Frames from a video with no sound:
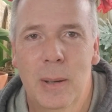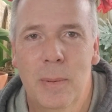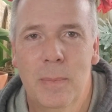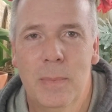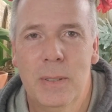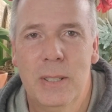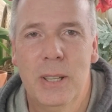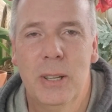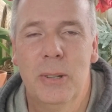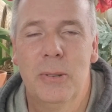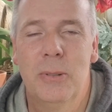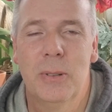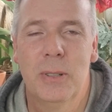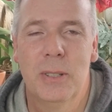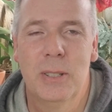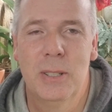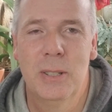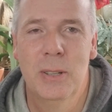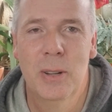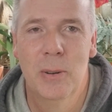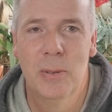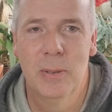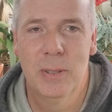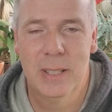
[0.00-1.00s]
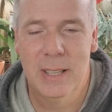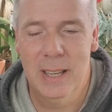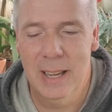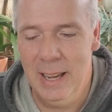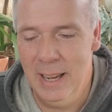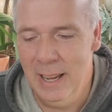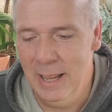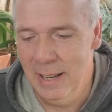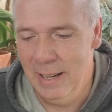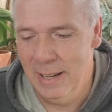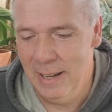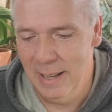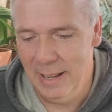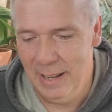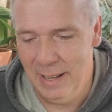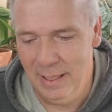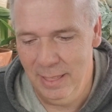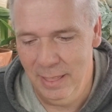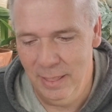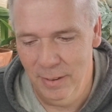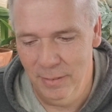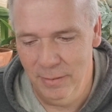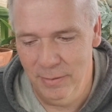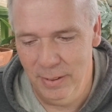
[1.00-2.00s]
citrus notes in
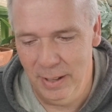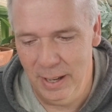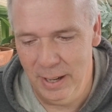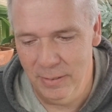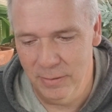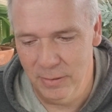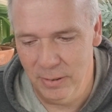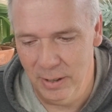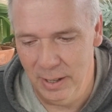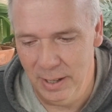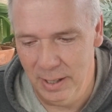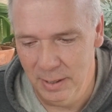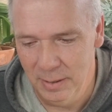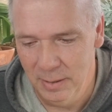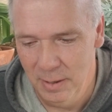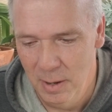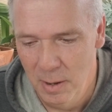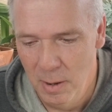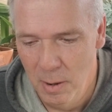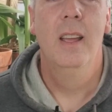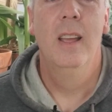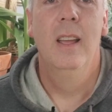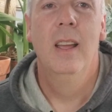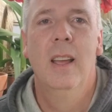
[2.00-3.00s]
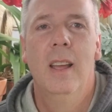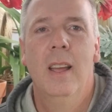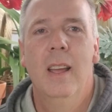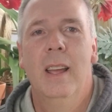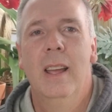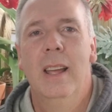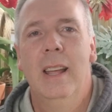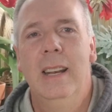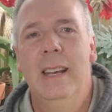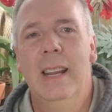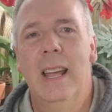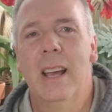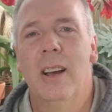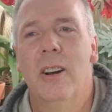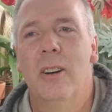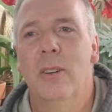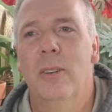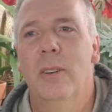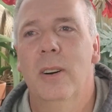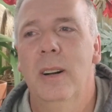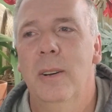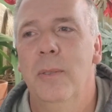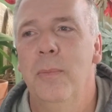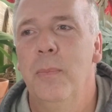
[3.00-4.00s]
the flavoring.
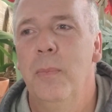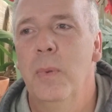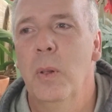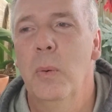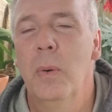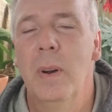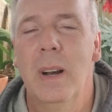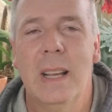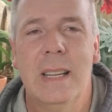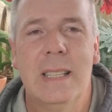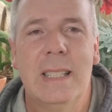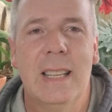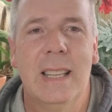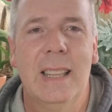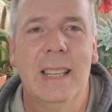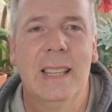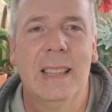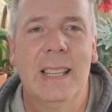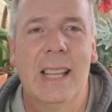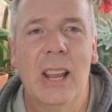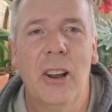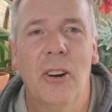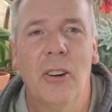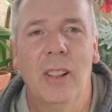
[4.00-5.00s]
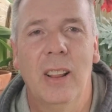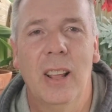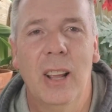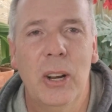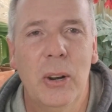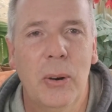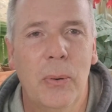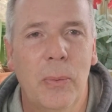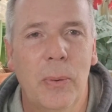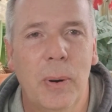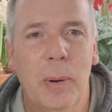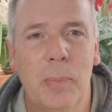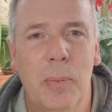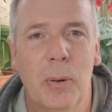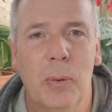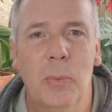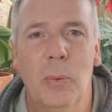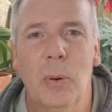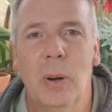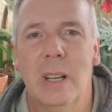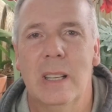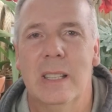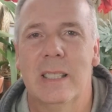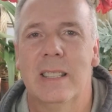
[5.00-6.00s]
Now, when I said that the Carolina Reaper
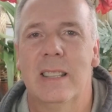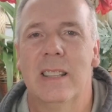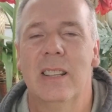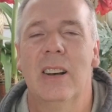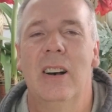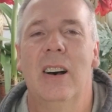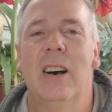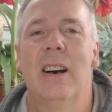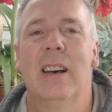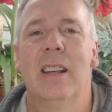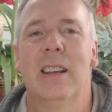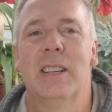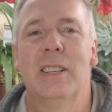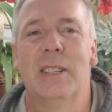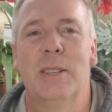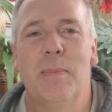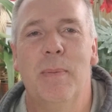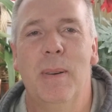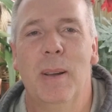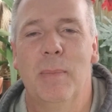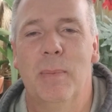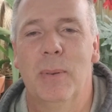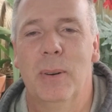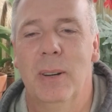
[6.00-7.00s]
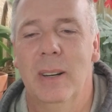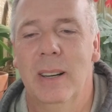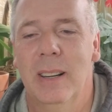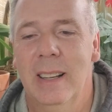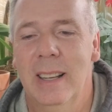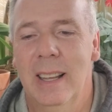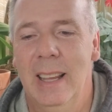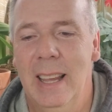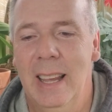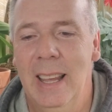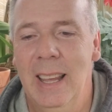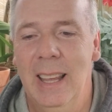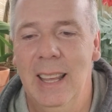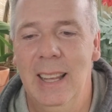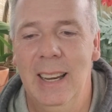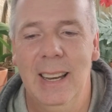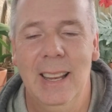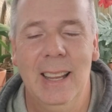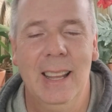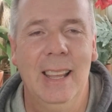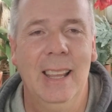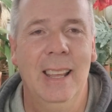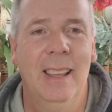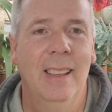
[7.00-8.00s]
was the hottest pepper, it
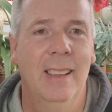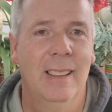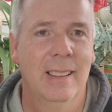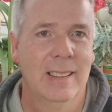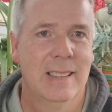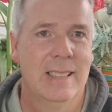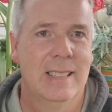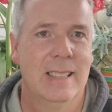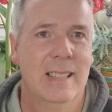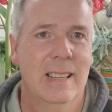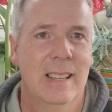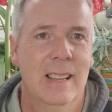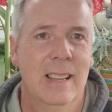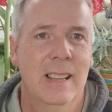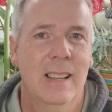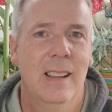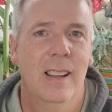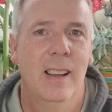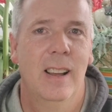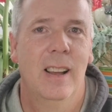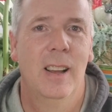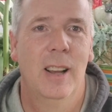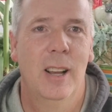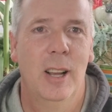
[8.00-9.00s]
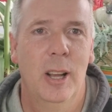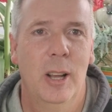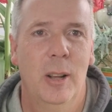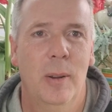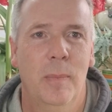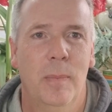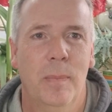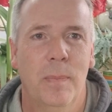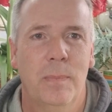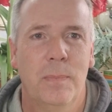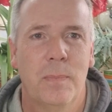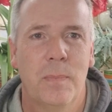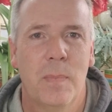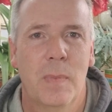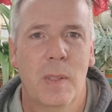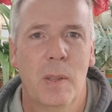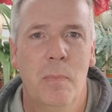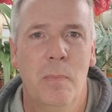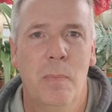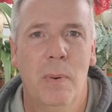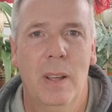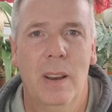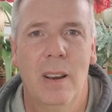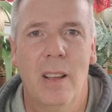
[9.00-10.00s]
is.
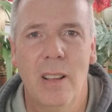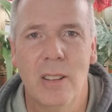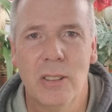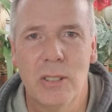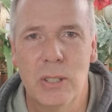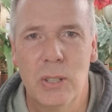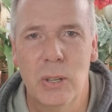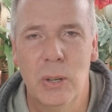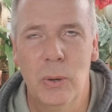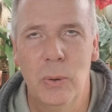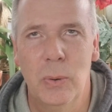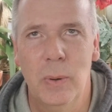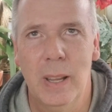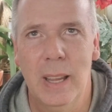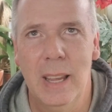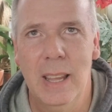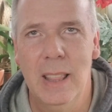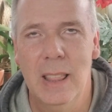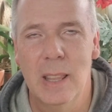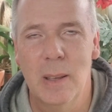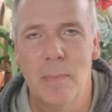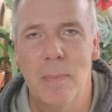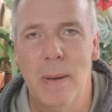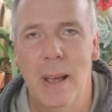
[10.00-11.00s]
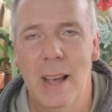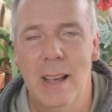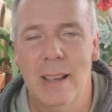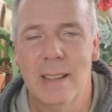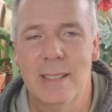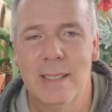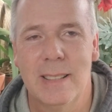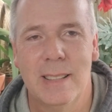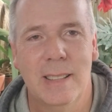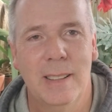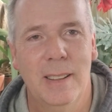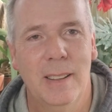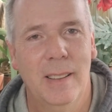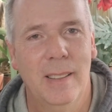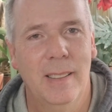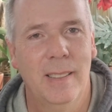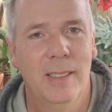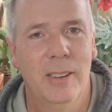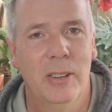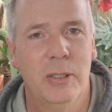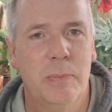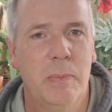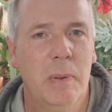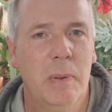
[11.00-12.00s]
But also in the past,
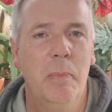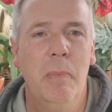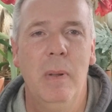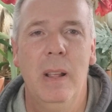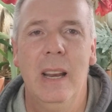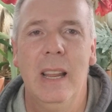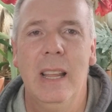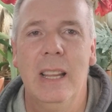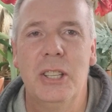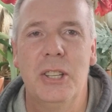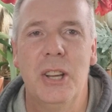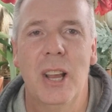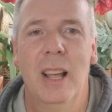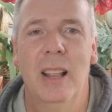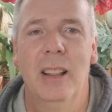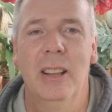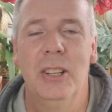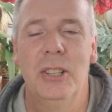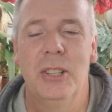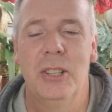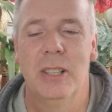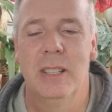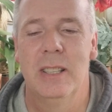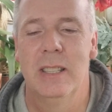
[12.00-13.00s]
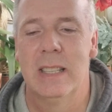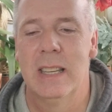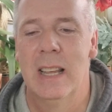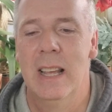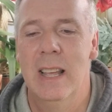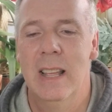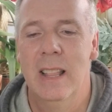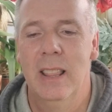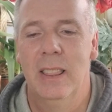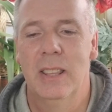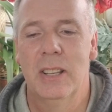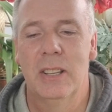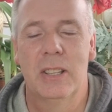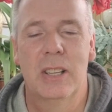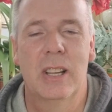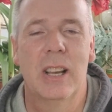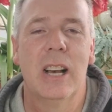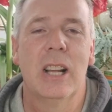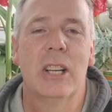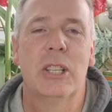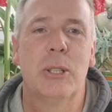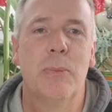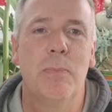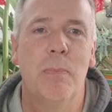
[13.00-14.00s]
there's many challenges. The
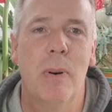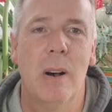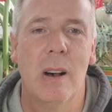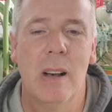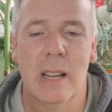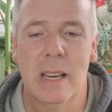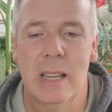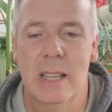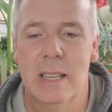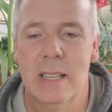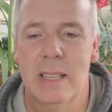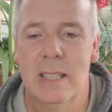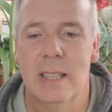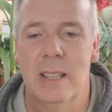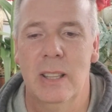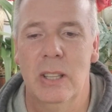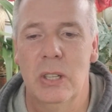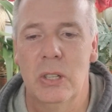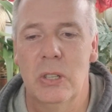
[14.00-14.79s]
Scotch bonnet, the